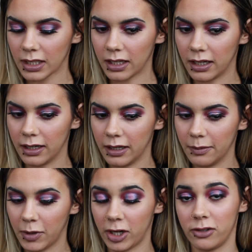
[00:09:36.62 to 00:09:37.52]

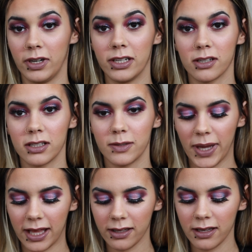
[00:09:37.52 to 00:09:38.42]
Modern Renaissance
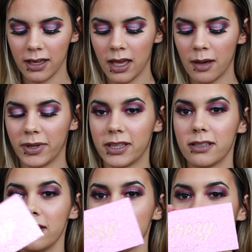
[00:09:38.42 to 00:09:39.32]
palette, but this
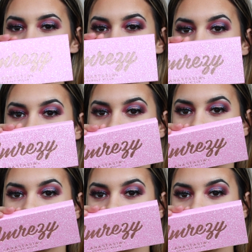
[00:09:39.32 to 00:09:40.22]
is definitely a lot
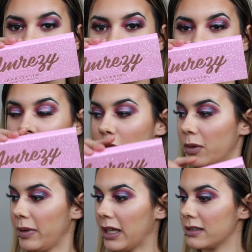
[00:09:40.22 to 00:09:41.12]
bigger than their normal
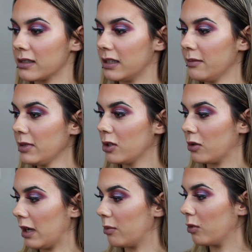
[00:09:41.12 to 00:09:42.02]
palettes. Let me
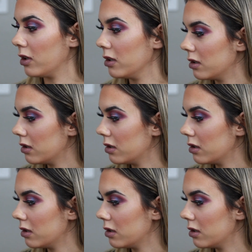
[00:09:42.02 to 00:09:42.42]
grab one.